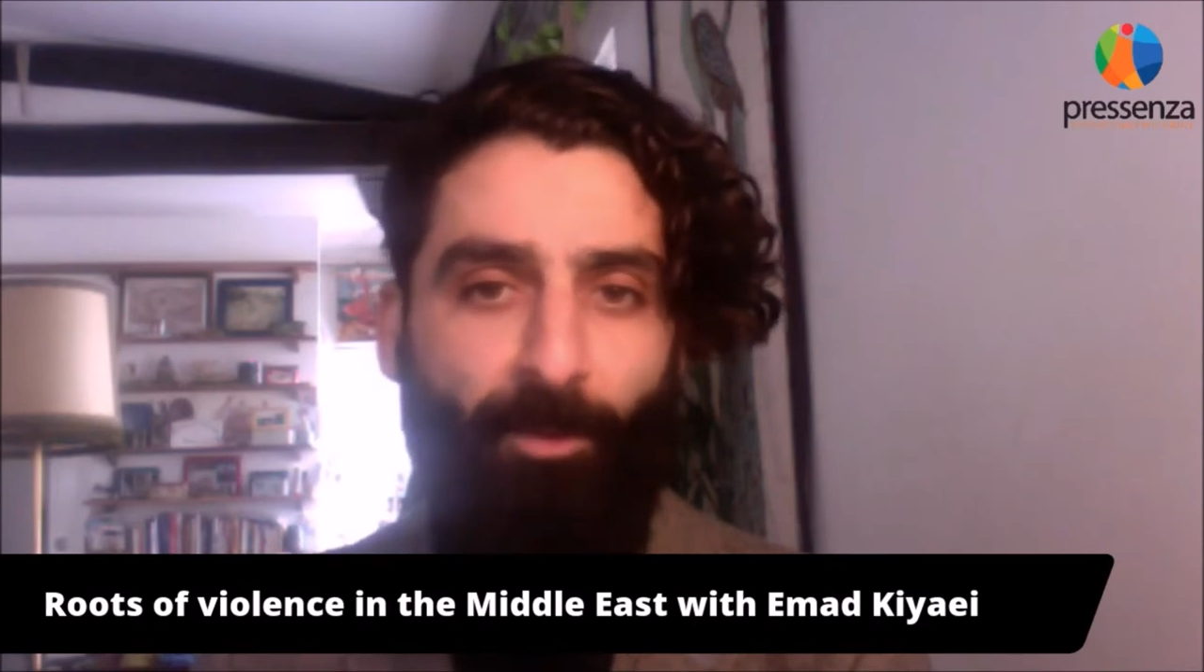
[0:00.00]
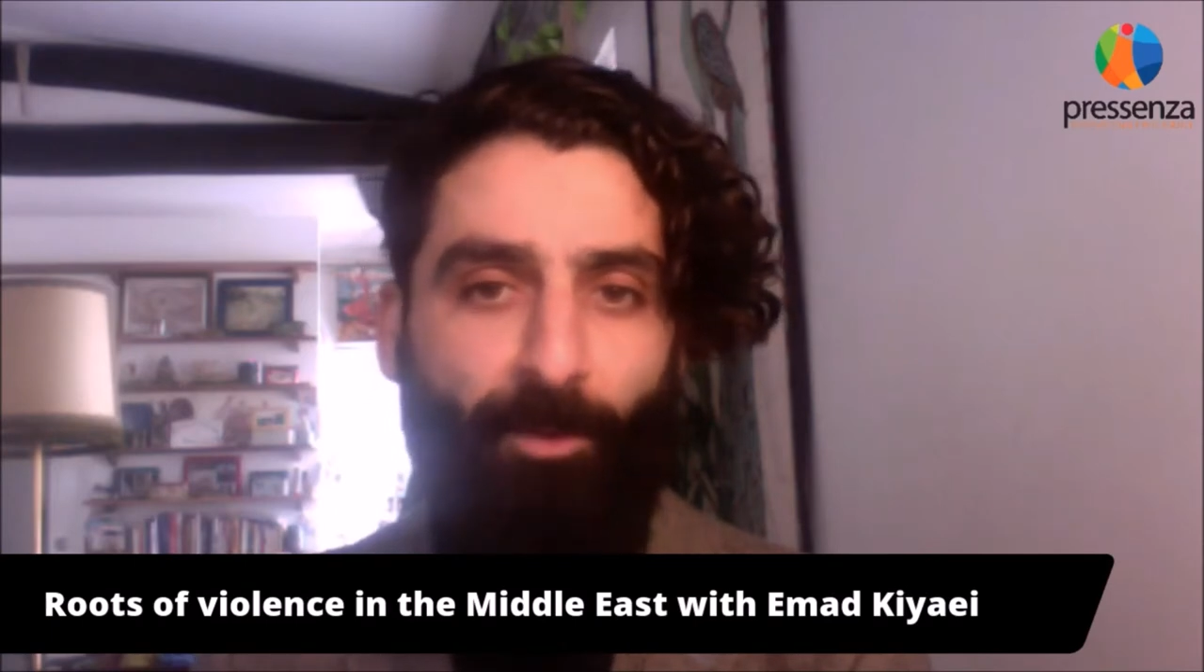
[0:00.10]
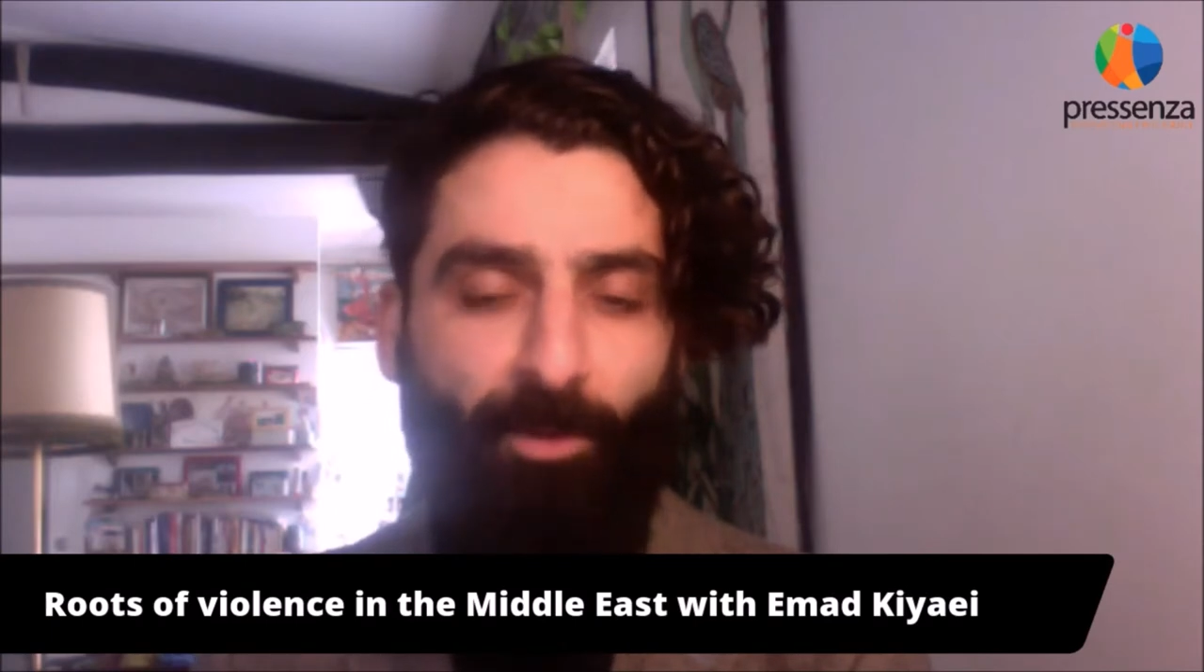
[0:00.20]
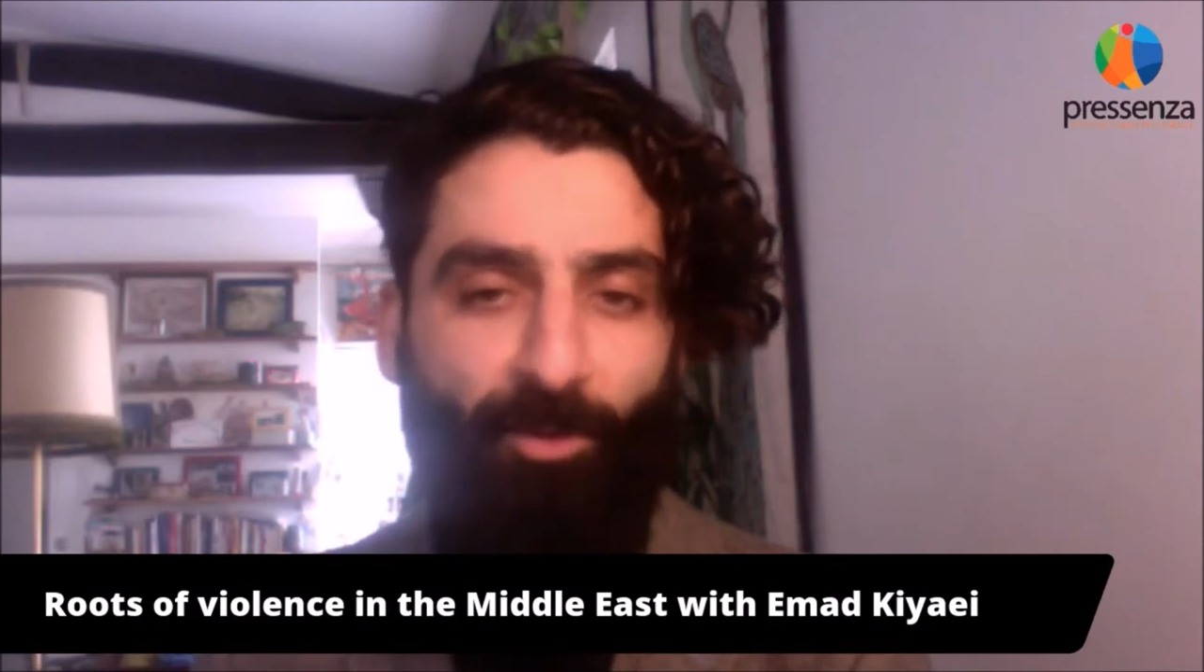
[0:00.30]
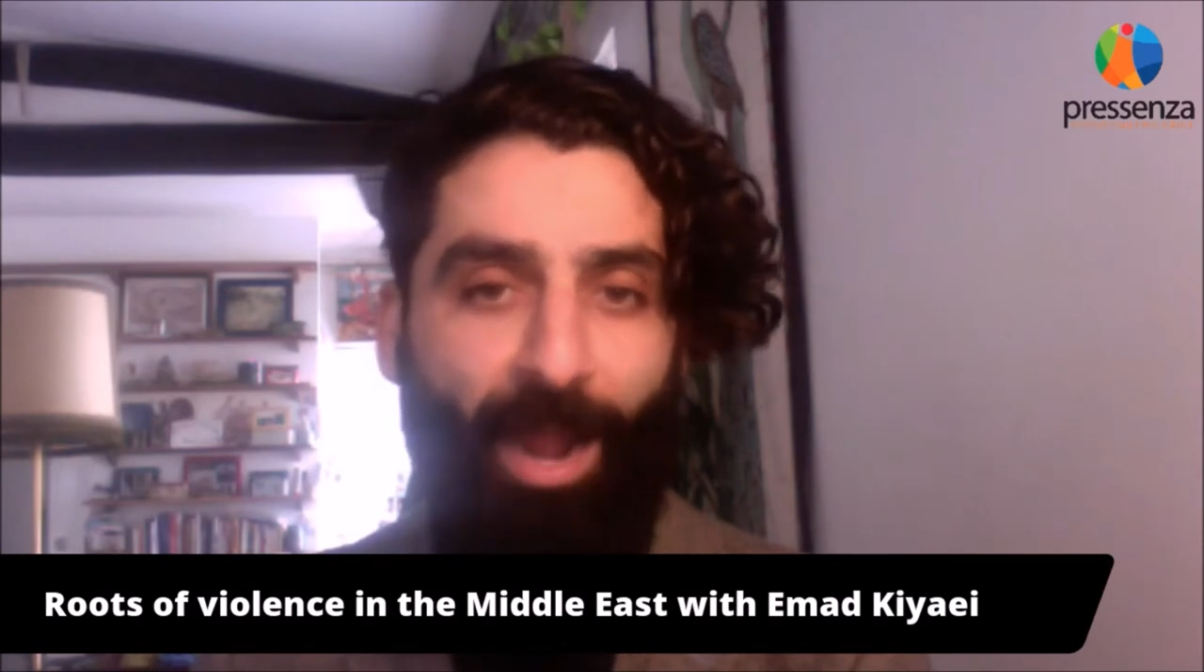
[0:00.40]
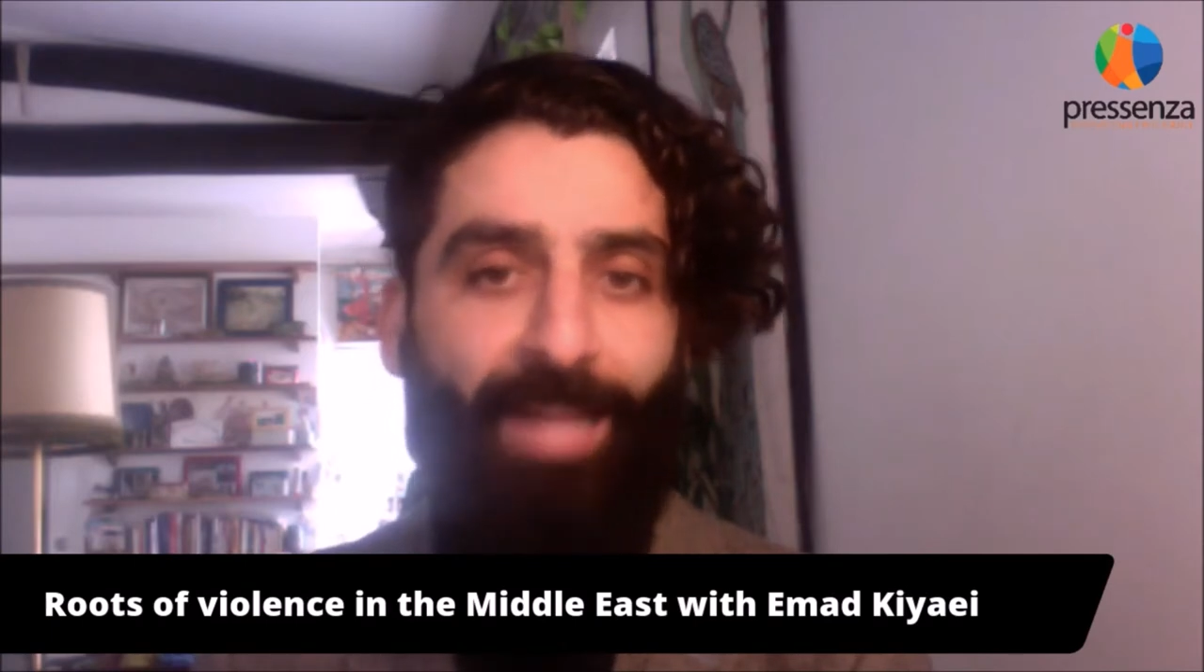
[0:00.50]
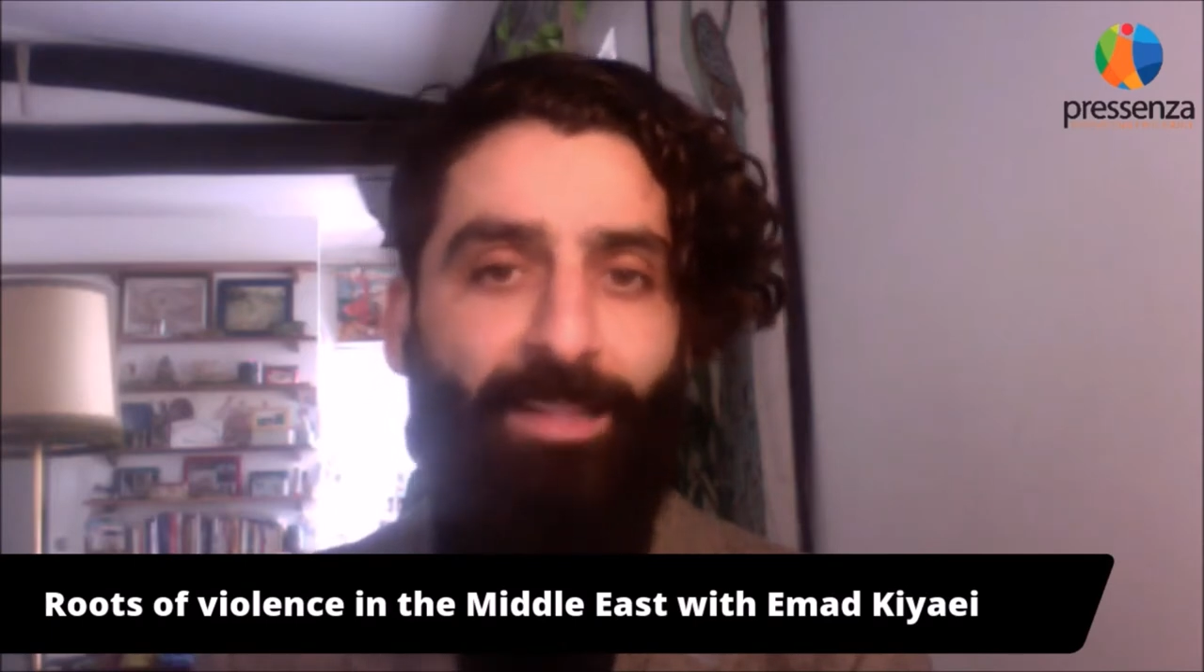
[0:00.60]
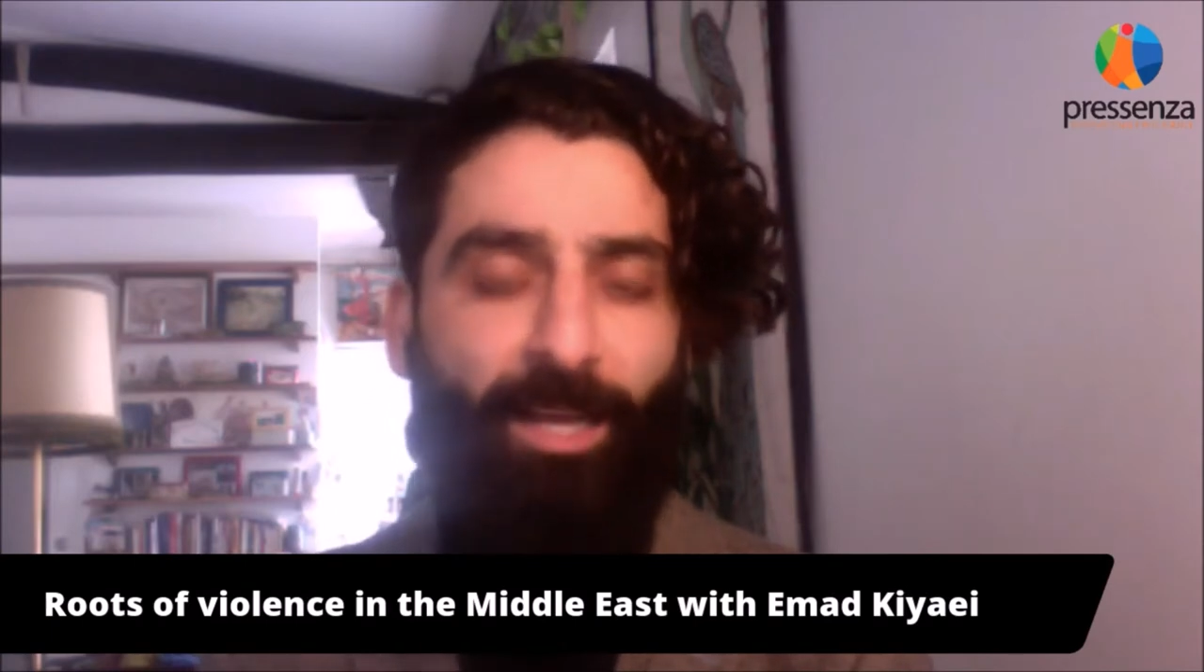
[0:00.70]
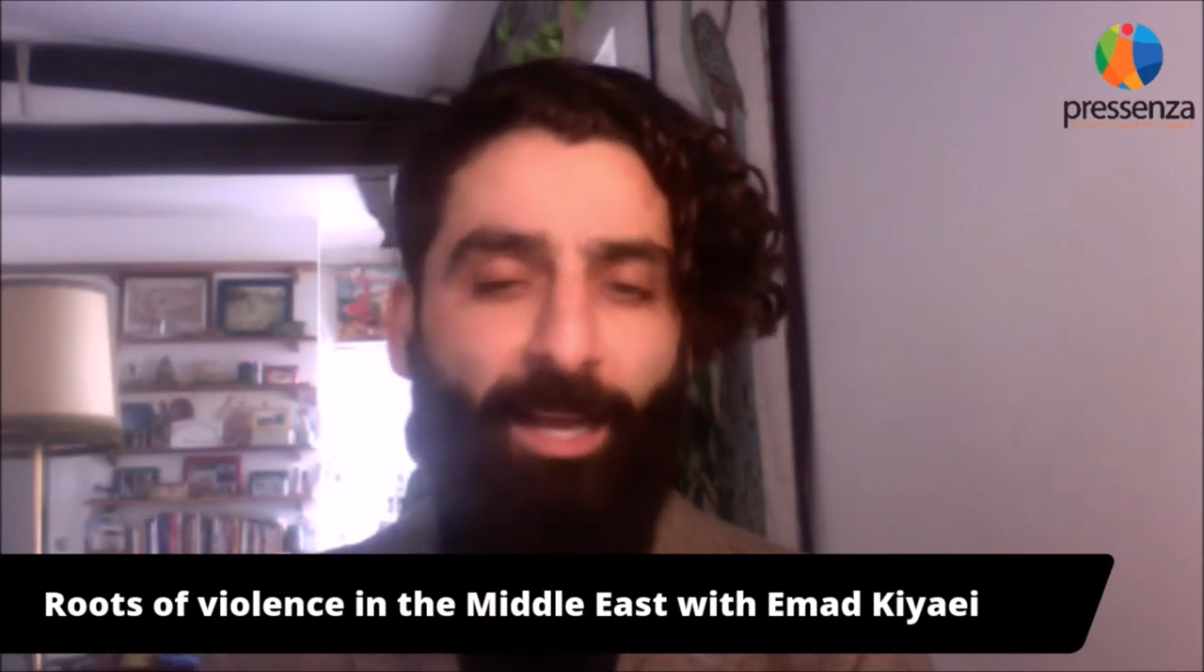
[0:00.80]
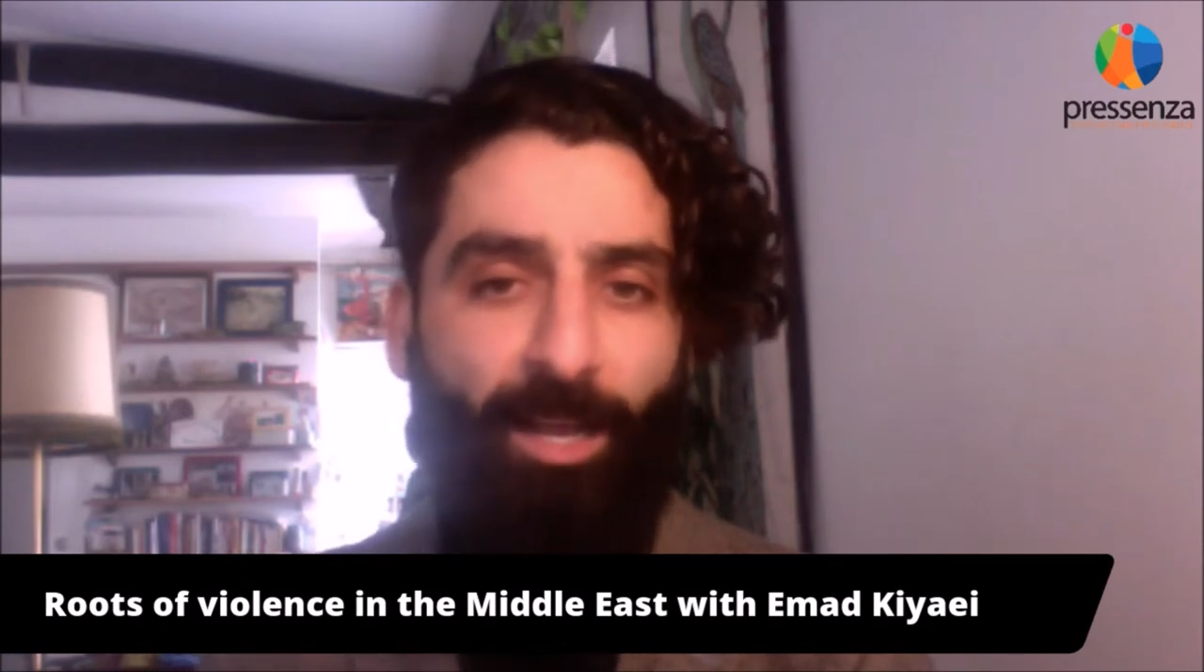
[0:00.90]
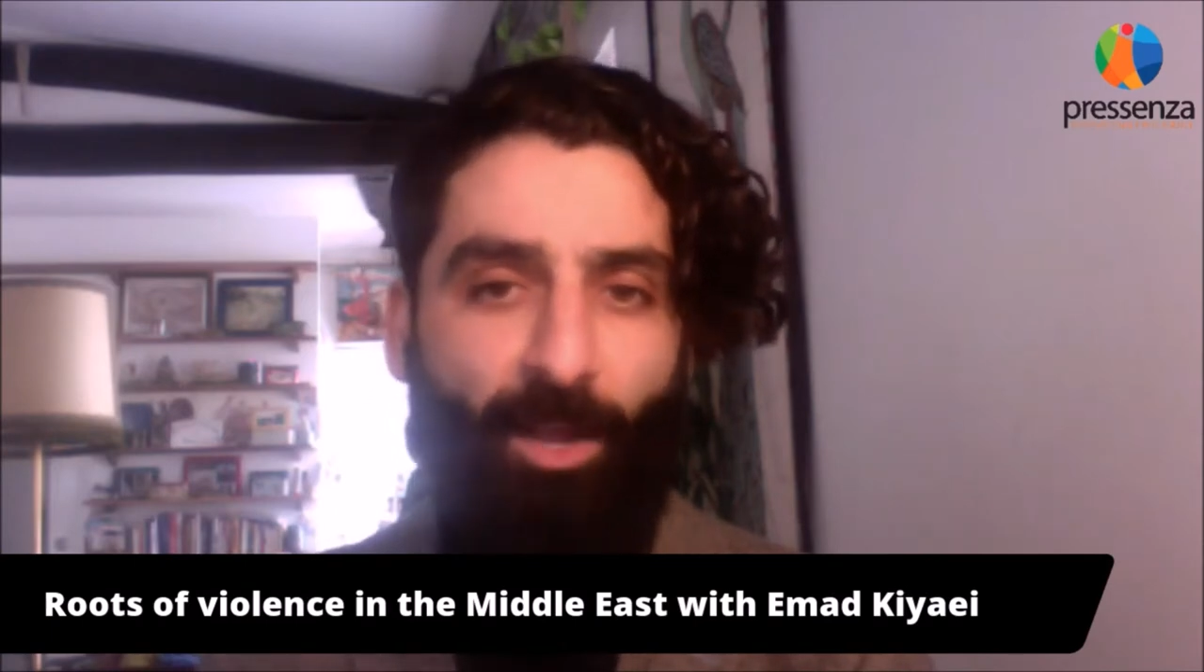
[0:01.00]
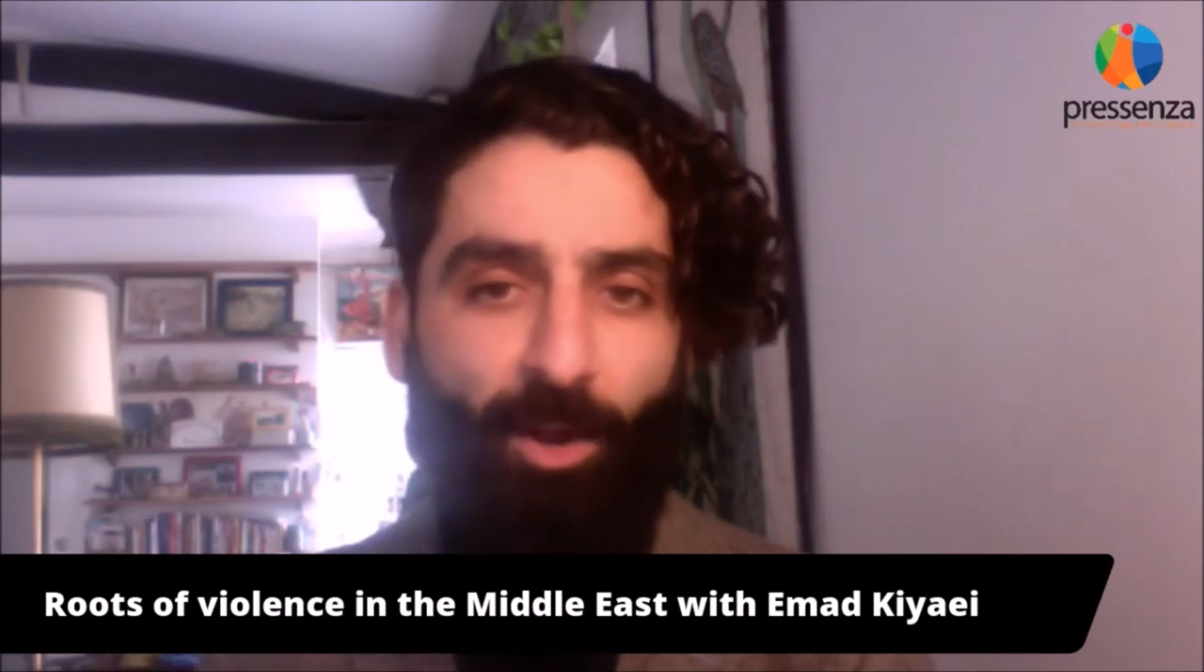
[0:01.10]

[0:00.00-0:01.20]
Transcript: grander